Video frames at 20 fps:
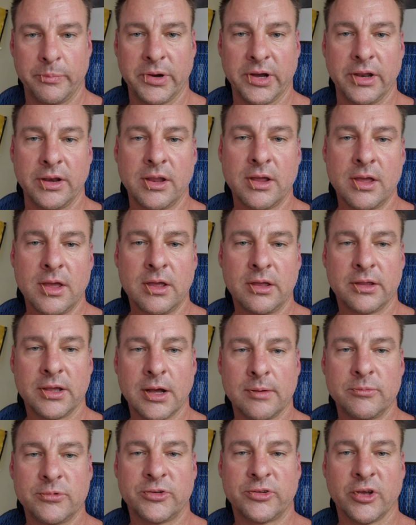But
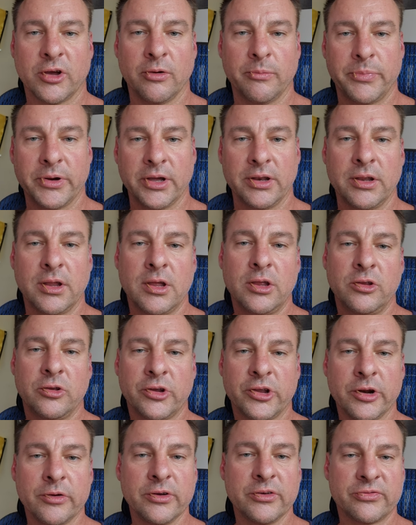yep. So, but you
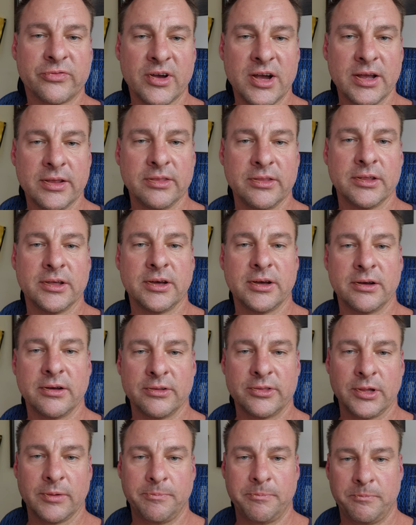can always find
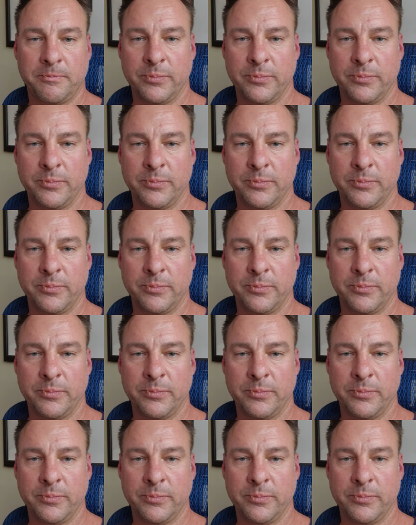the the